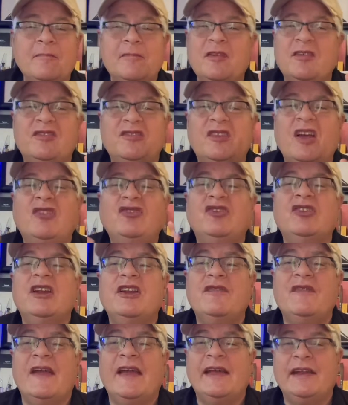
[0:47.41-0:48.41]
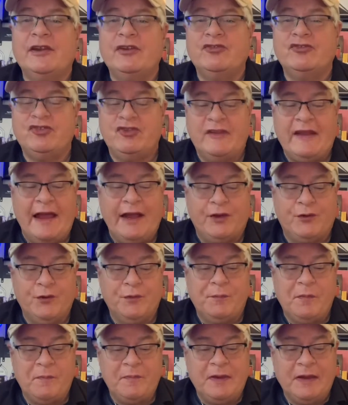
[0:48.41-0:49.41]
such an advantage to that
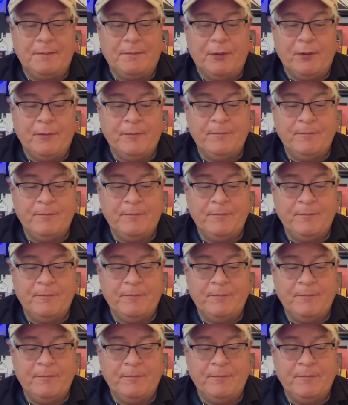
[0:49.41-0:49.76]
group of people.